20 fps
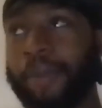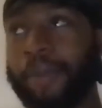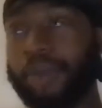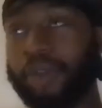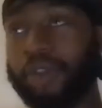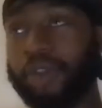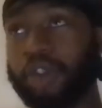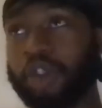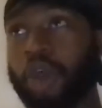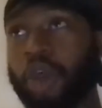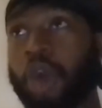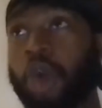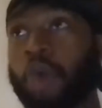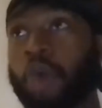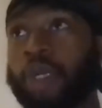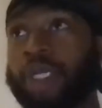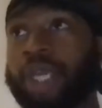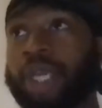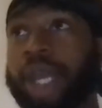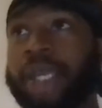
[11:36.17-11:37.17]
So
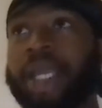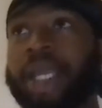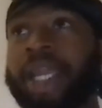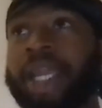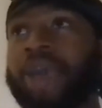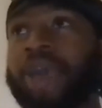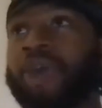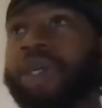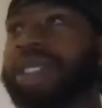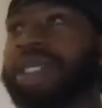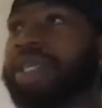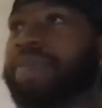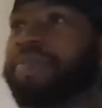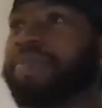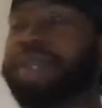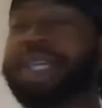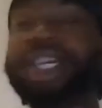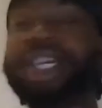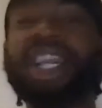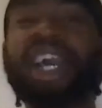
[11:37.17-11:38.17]
we done a little
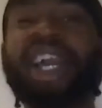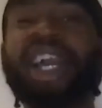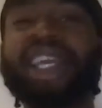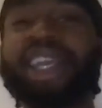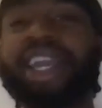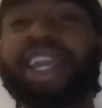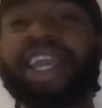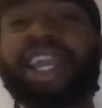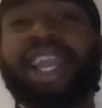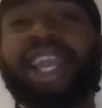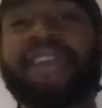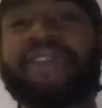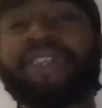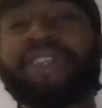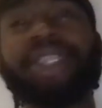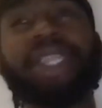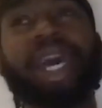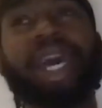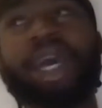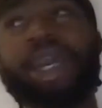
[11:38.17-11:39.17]
EP like year
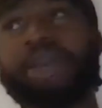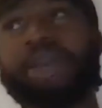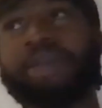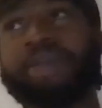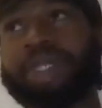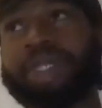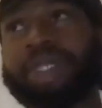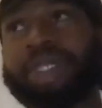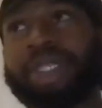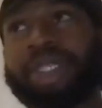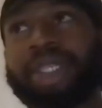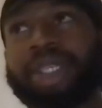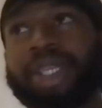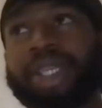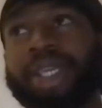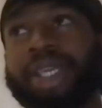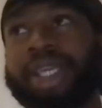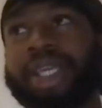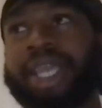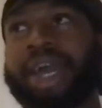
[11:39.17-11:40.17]
11 times.
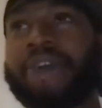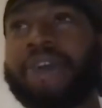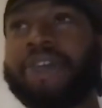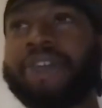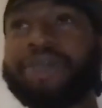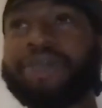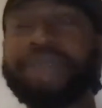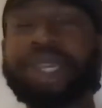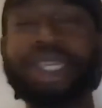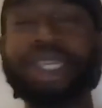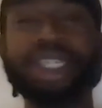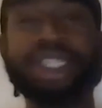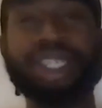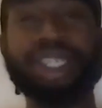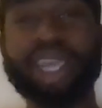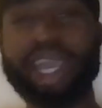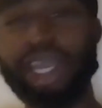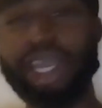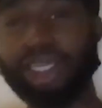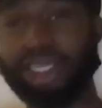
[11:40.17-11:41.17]
That was me just
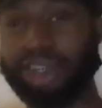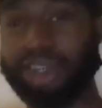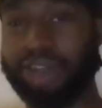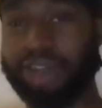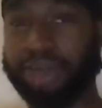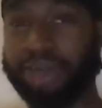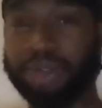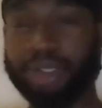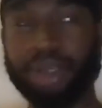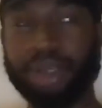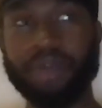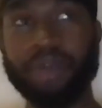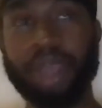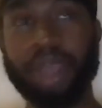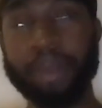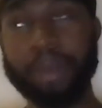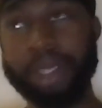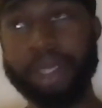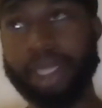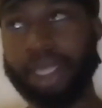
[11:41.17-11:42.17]
getting to grips with the
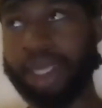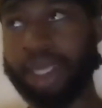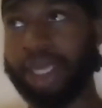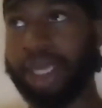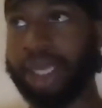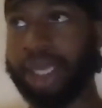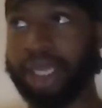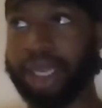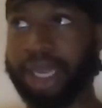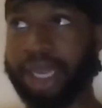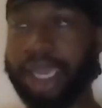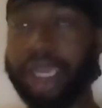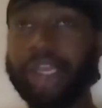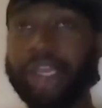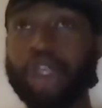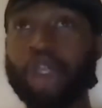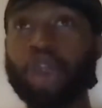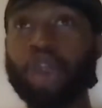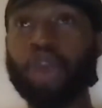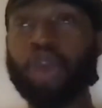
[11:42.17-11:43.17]
rapping thing. And then in
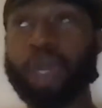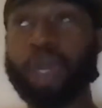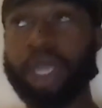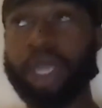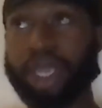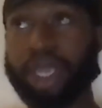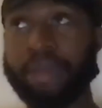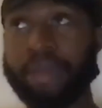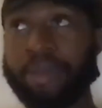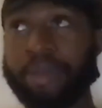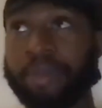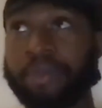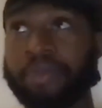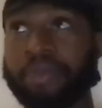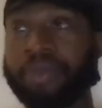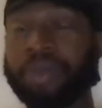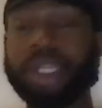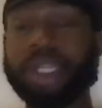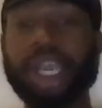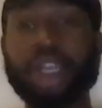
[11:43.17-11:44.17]
uni,
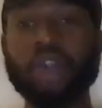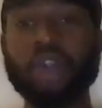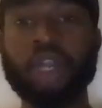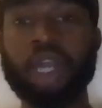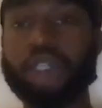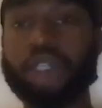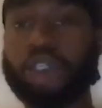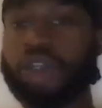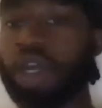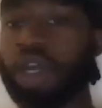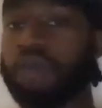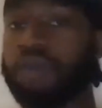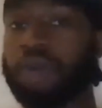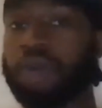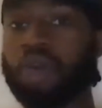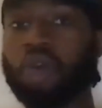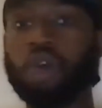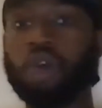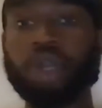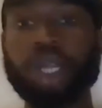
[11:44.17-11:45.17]
that's when I started
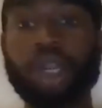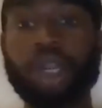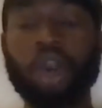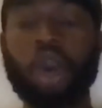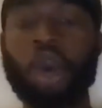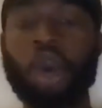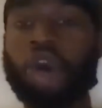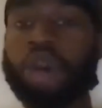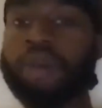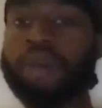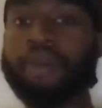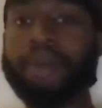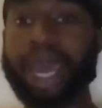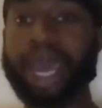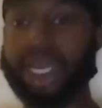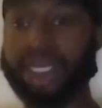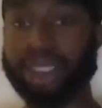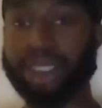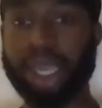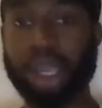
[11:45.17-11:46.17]
recording en
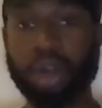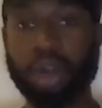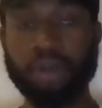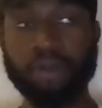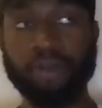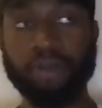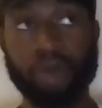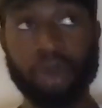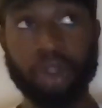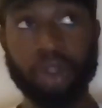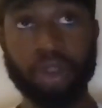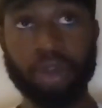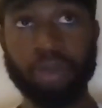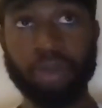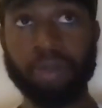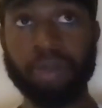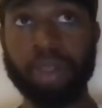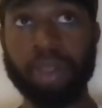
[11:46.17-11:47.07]
masse, like on volume.